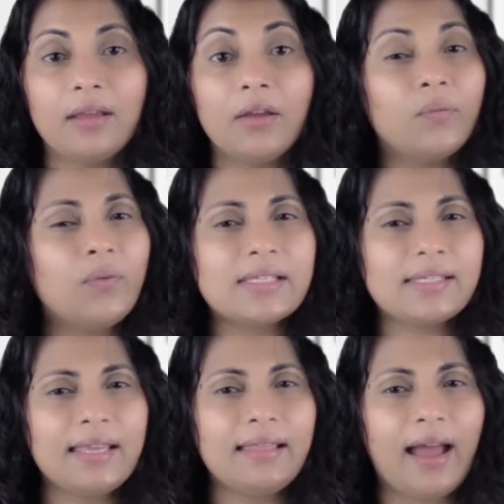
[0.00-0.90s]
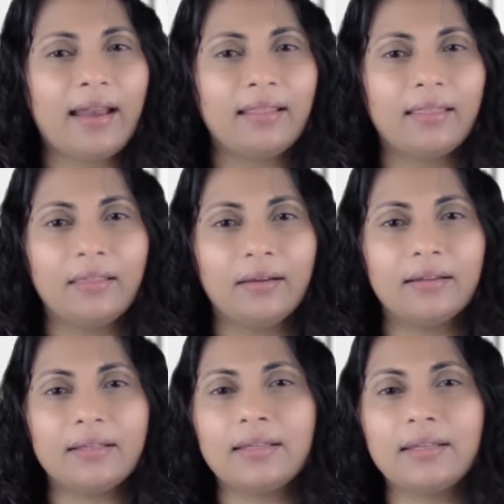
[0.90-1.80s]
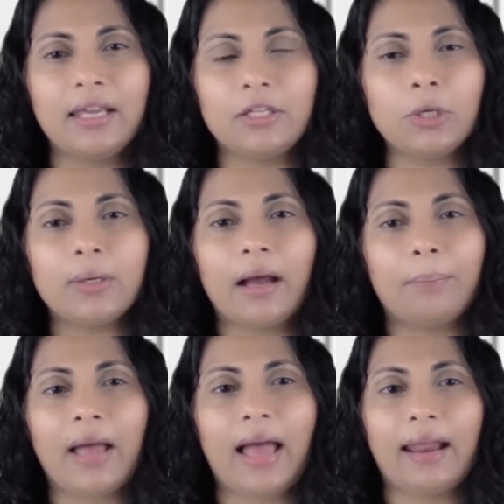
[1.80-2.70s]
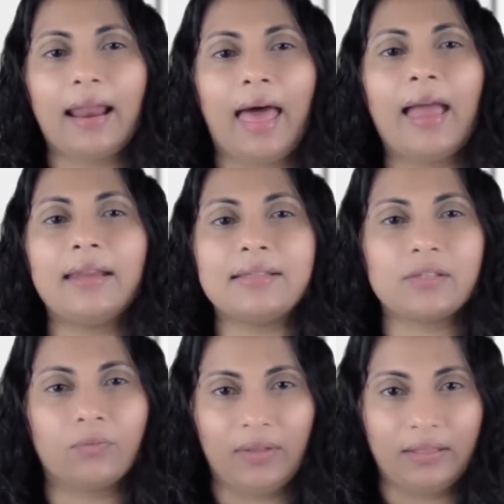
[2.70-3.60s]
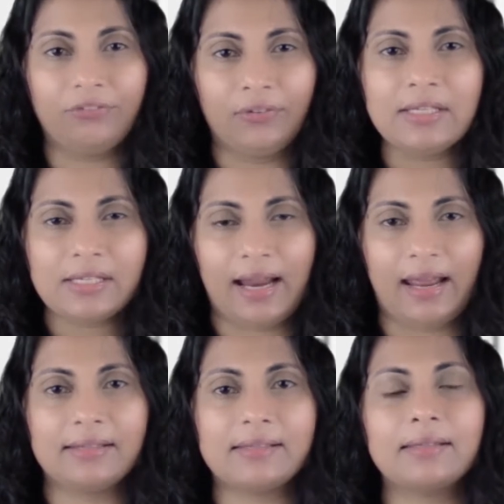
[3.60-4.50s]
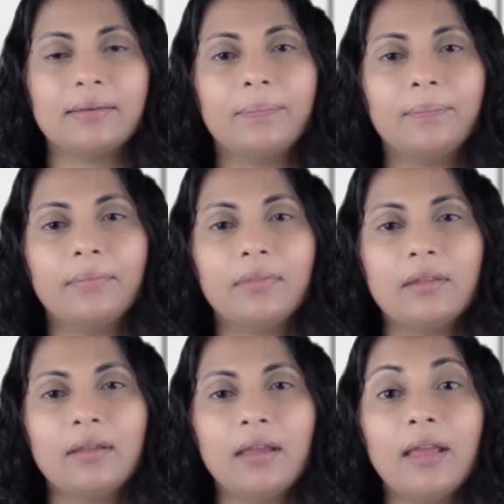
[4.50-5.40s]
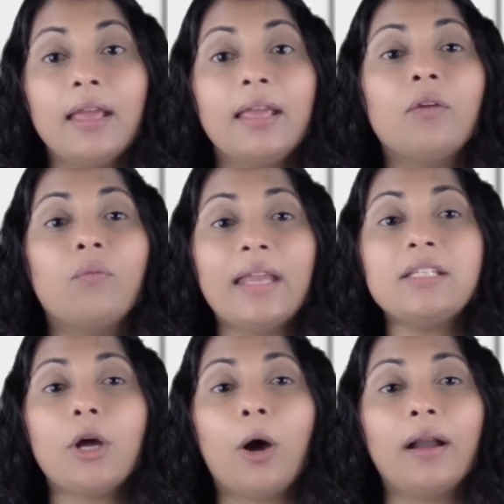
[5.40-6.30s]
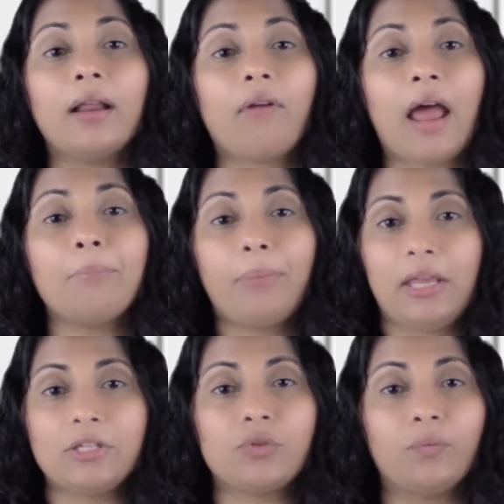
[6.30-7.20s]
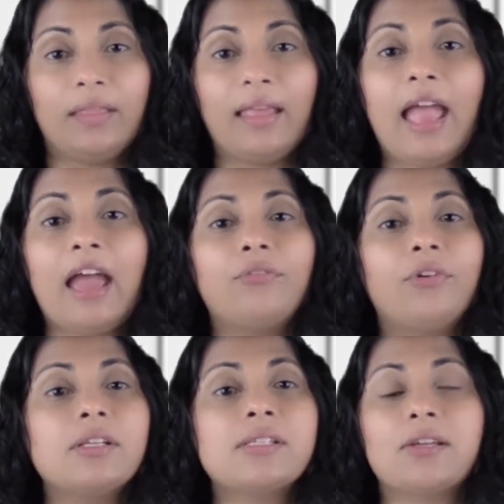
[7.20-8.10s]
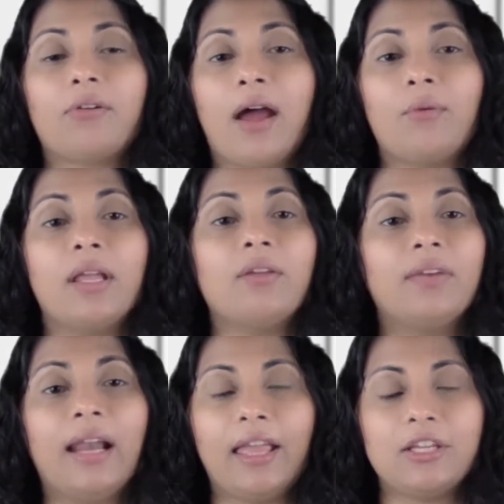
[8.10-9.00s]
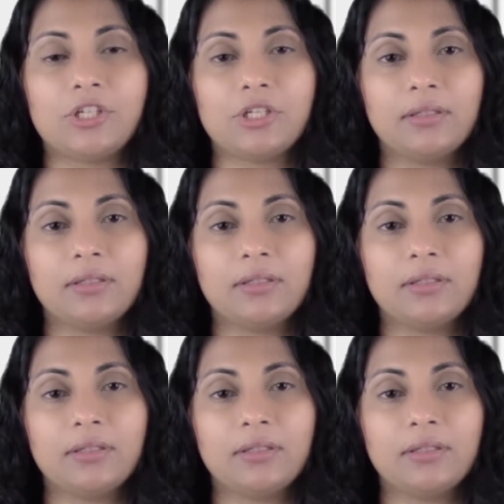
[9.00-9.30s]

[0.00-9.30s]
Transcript: We see that he took up an alliance with the Philistines. He went on a rampage with every surrounding village.